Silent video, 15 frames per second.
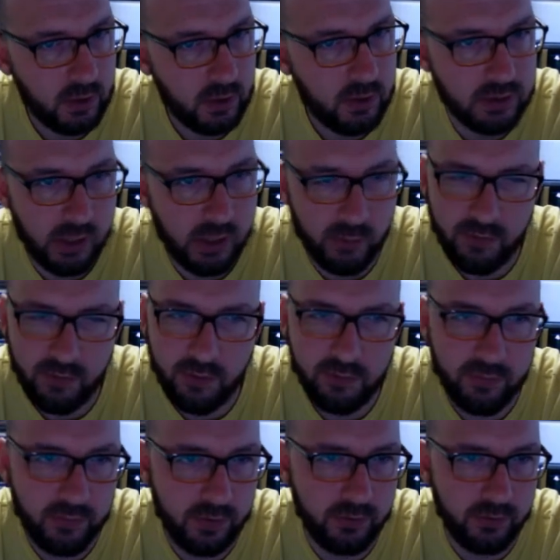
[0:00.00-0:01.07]
so with
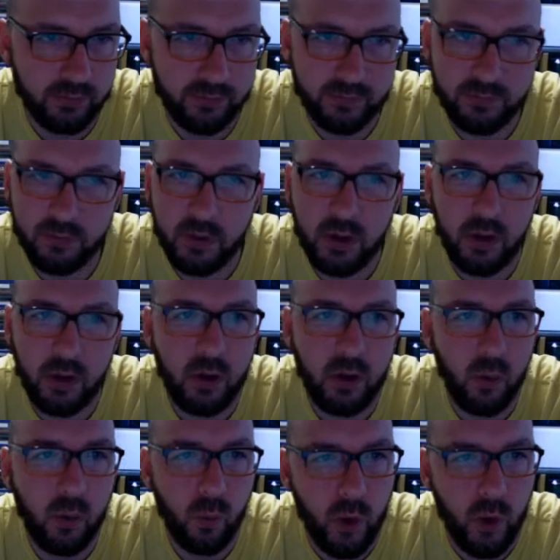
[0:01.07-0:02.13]
everything of
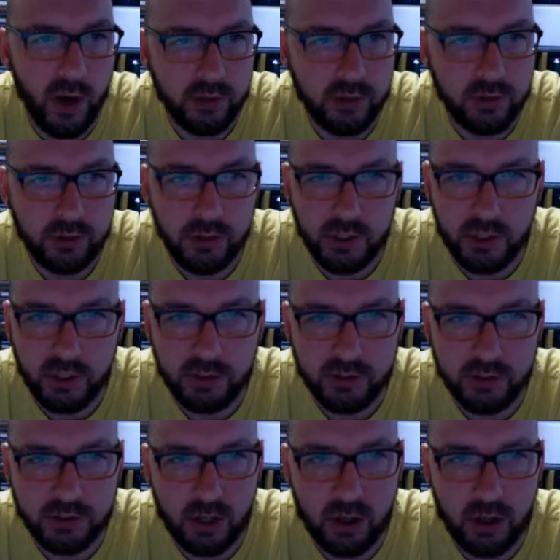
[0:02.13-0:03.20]
when you need to
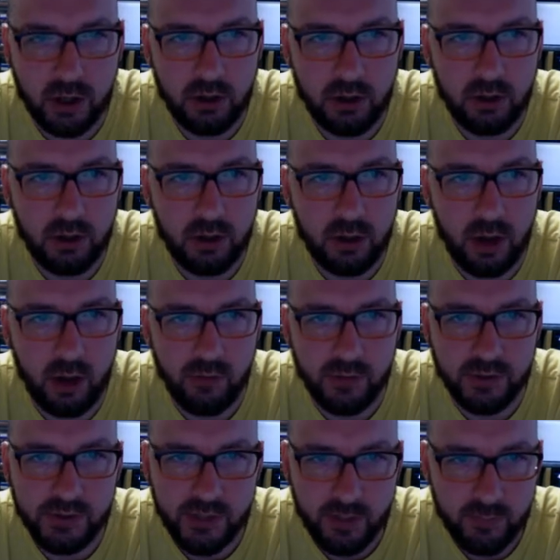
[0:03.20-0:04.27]
start
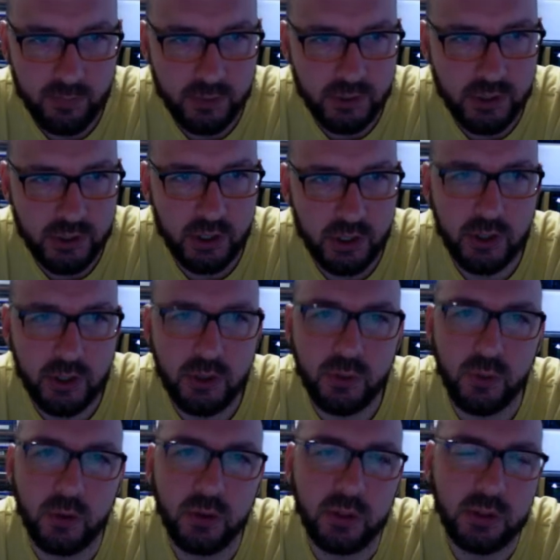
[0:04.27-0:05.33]
lowering temperatures,
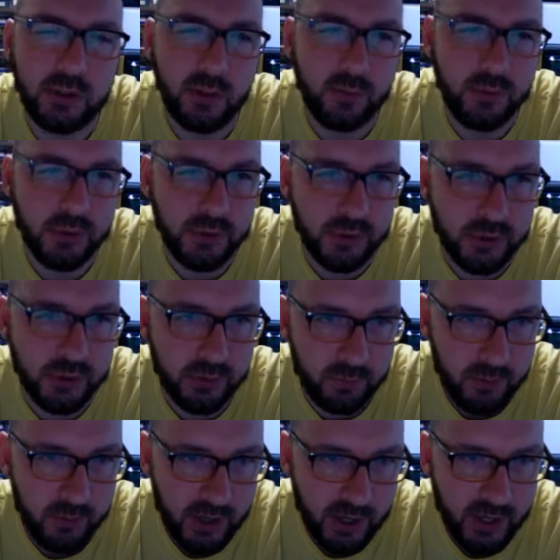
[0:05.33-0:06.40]
what the temperatures
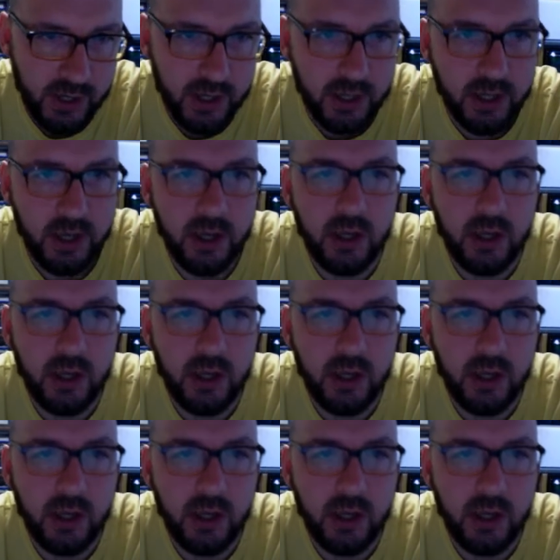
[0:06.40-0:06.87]
should be,